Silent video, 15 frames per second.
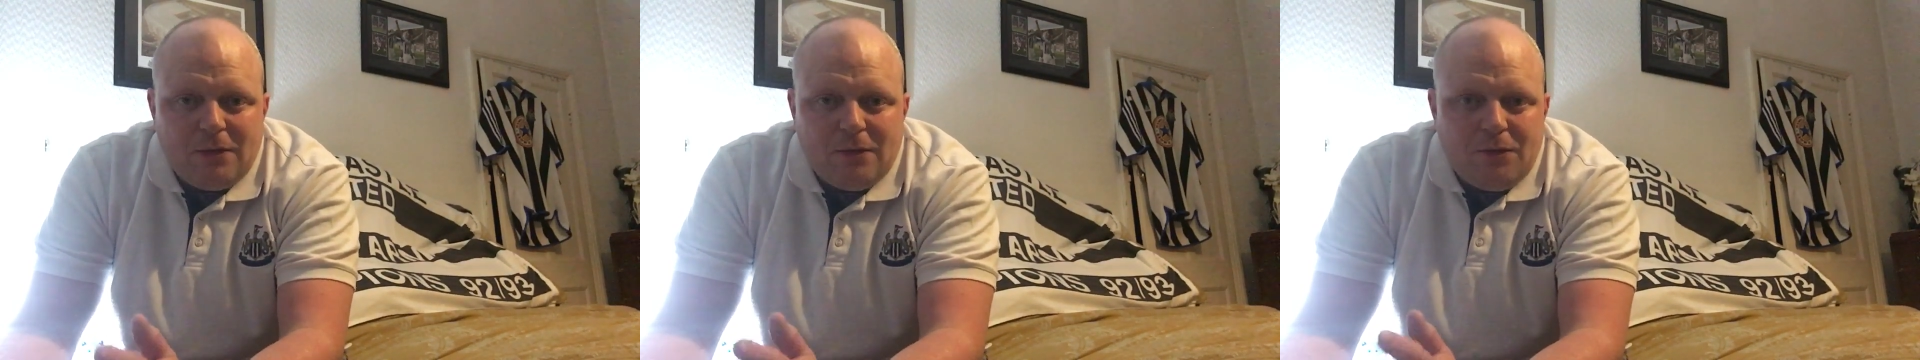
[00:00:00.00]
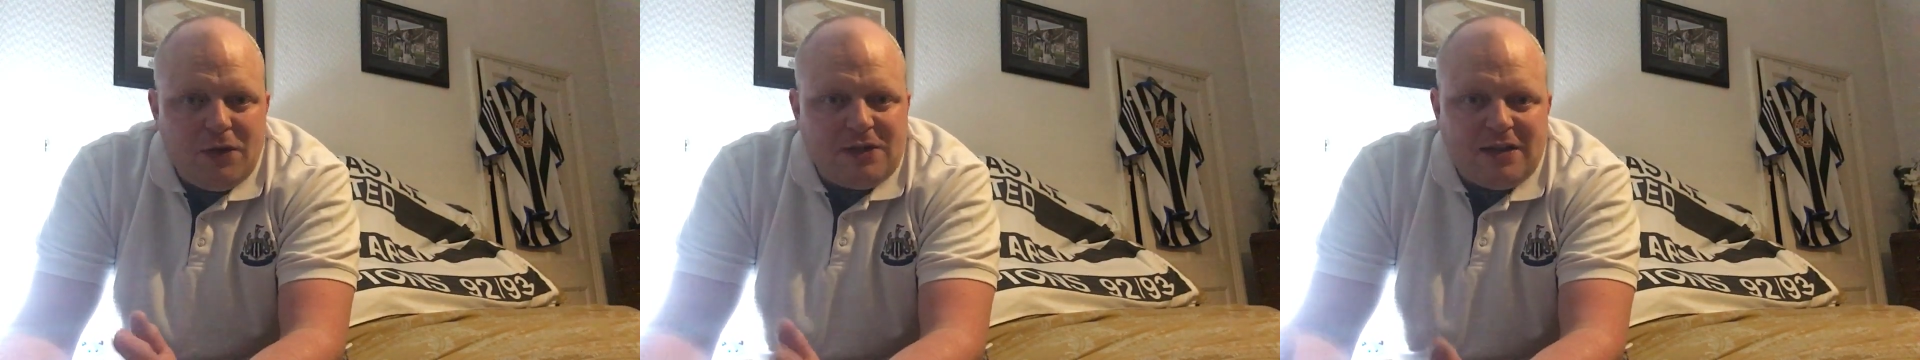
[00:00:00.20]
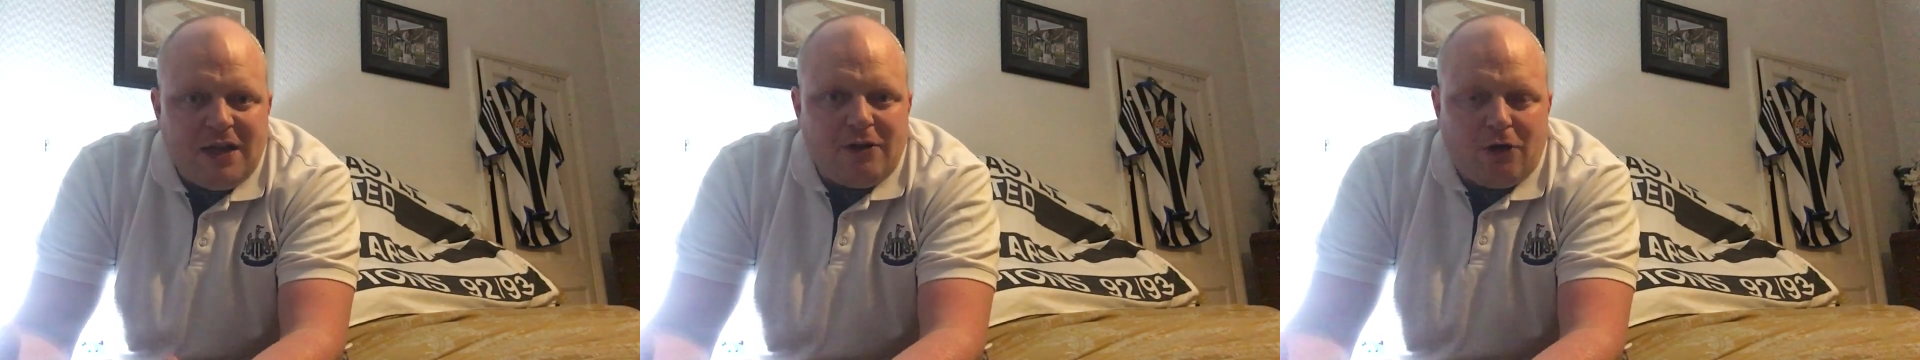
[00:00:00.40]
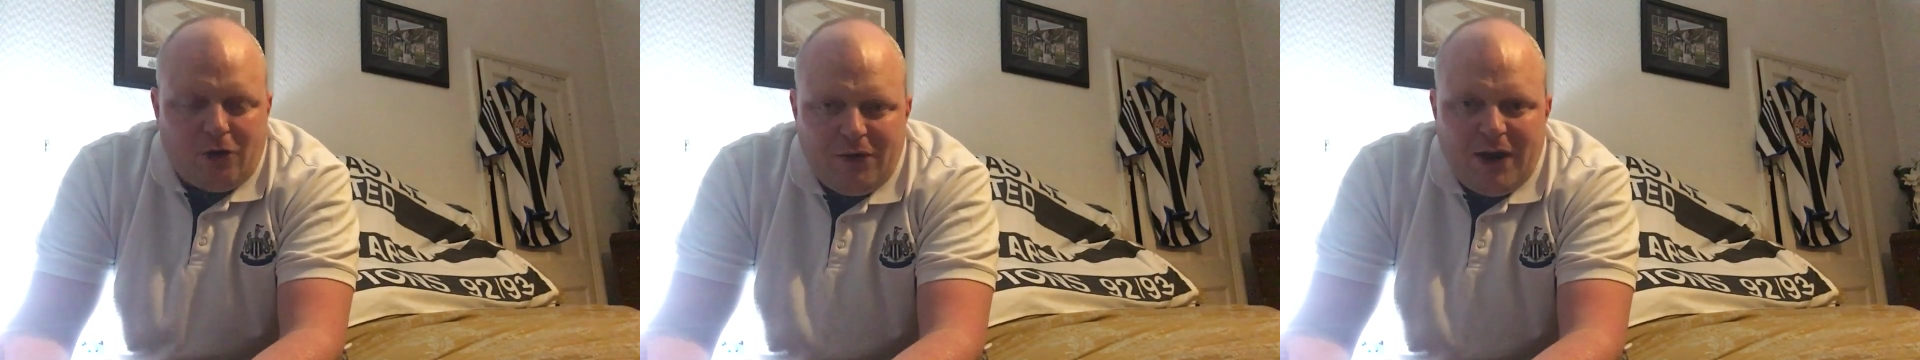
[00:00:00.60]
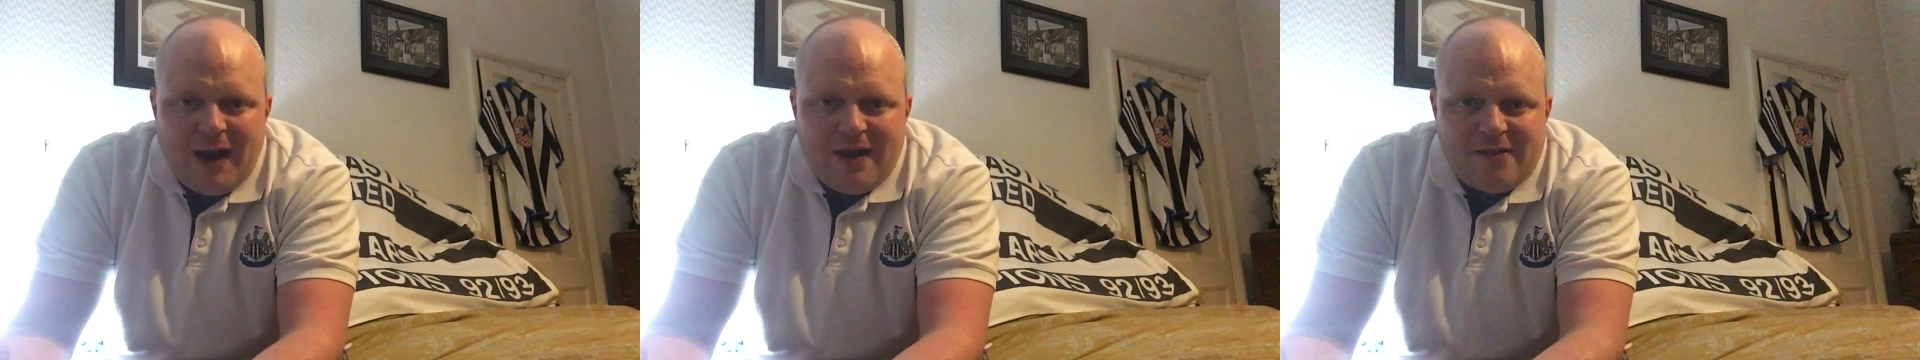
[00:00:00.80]
We did
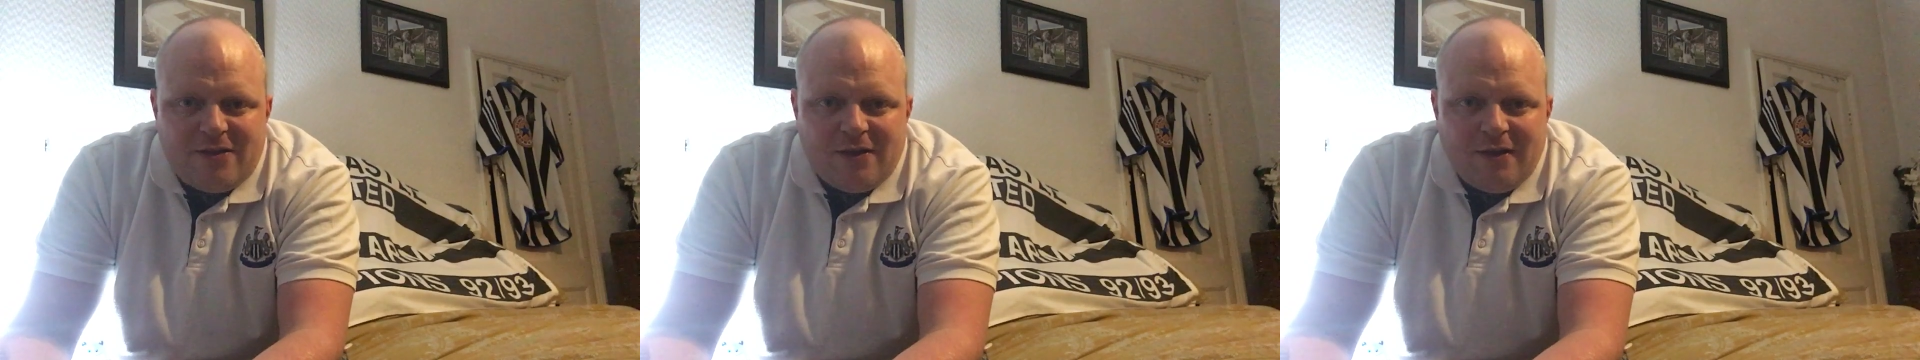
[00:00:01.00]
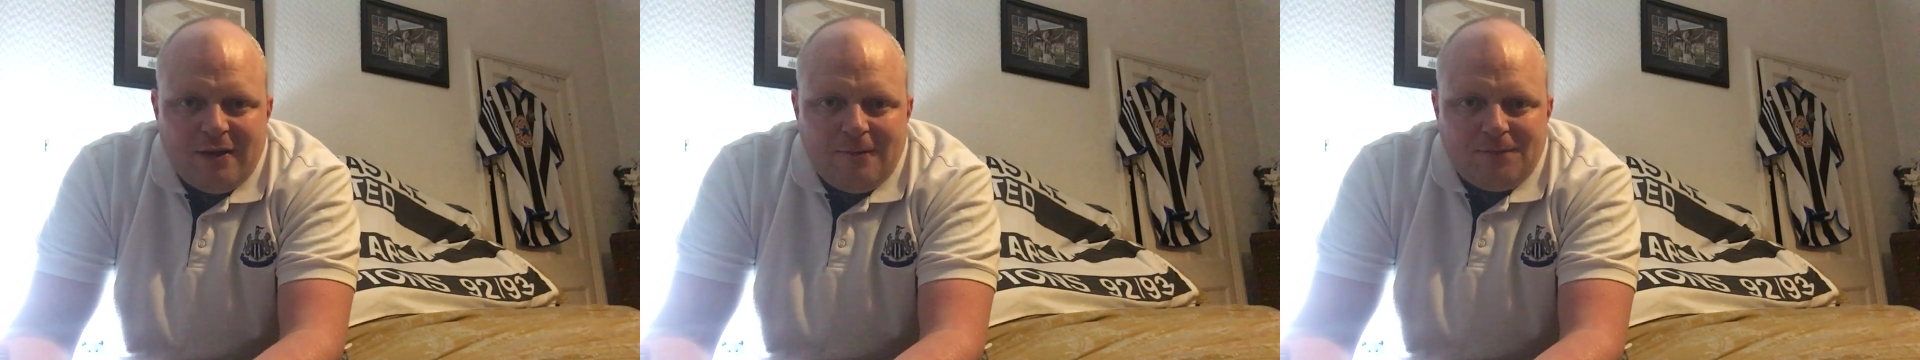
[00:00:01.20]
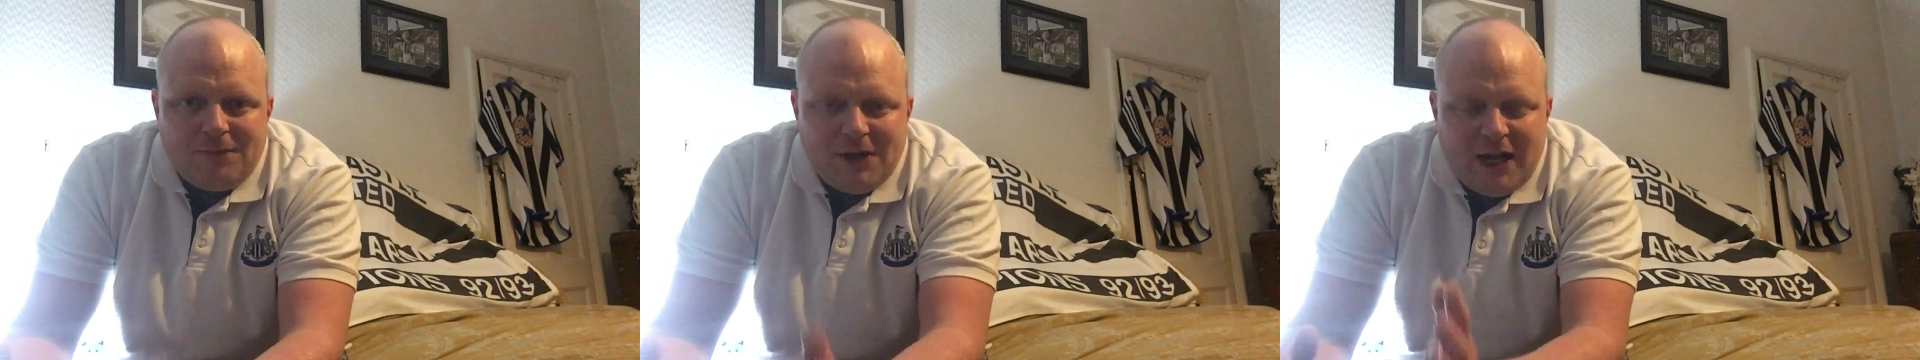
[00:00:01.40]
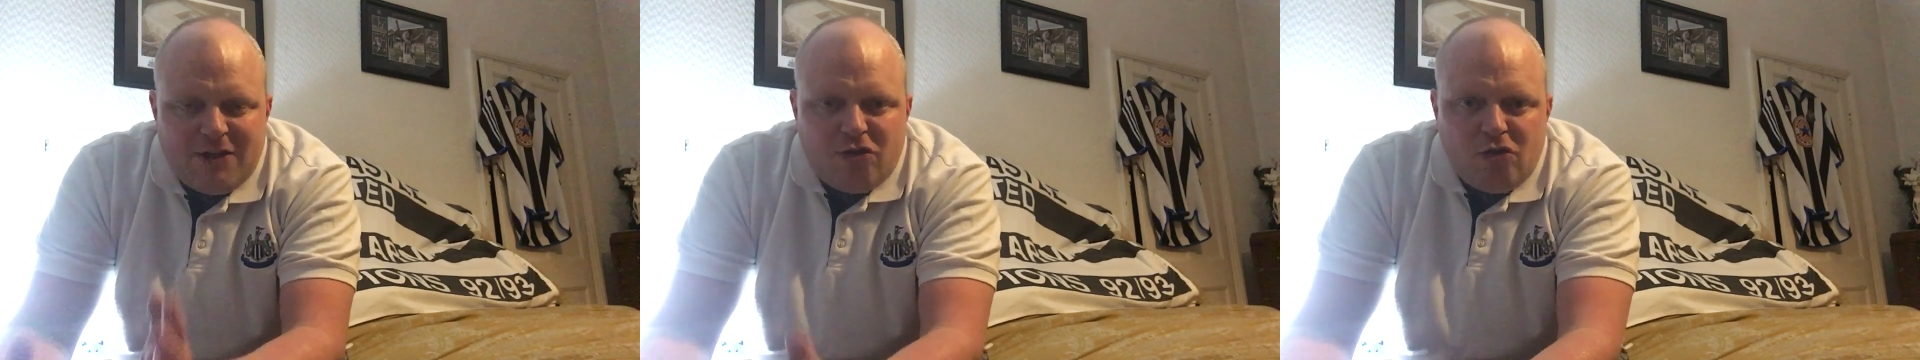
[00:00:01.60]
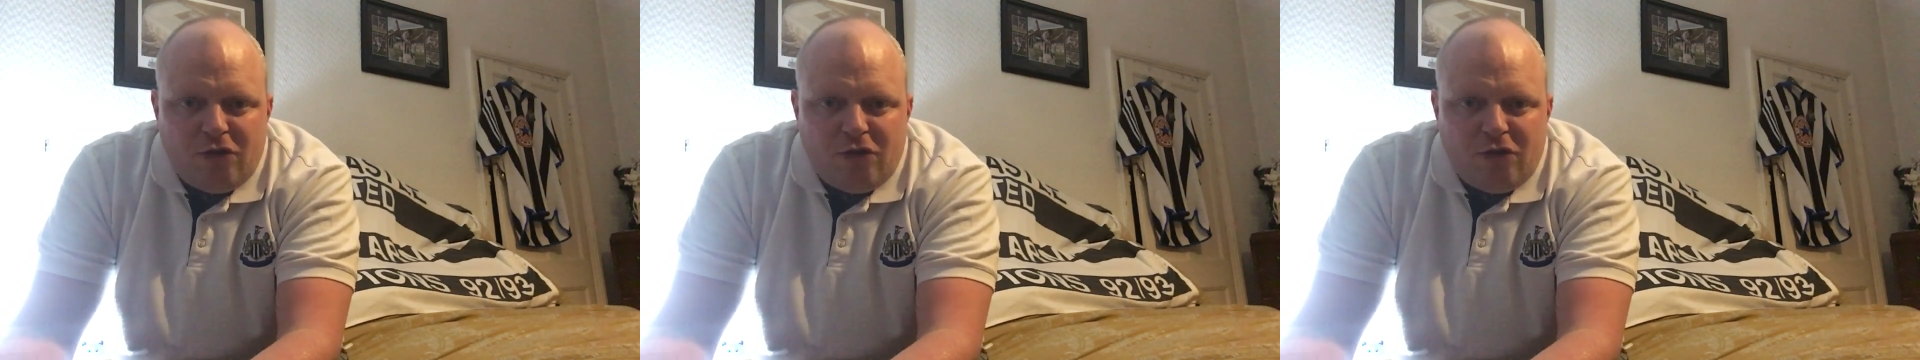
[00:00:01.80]
all right. Let's